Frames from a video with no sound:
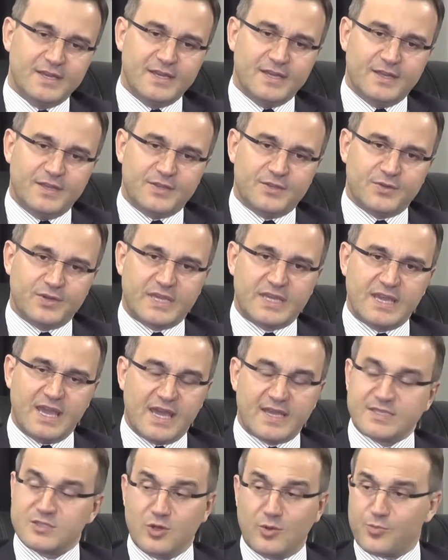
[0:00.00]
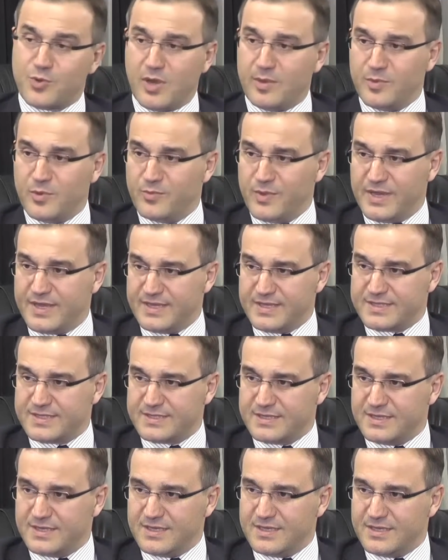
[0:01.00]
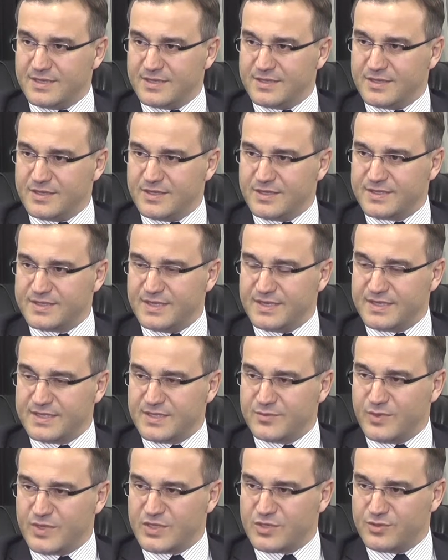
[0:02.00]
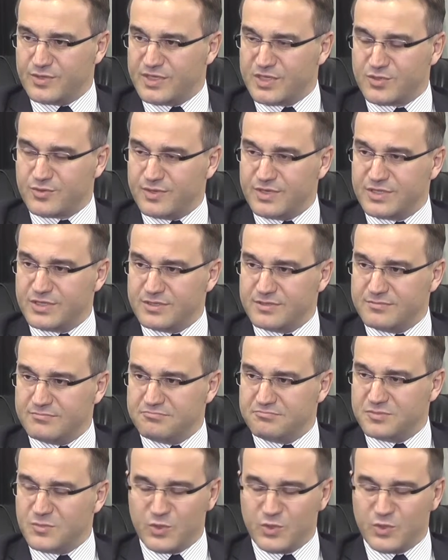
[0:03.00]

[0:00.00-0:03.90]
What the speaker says: Turkey has no problem with the citizen with Kurdish origin.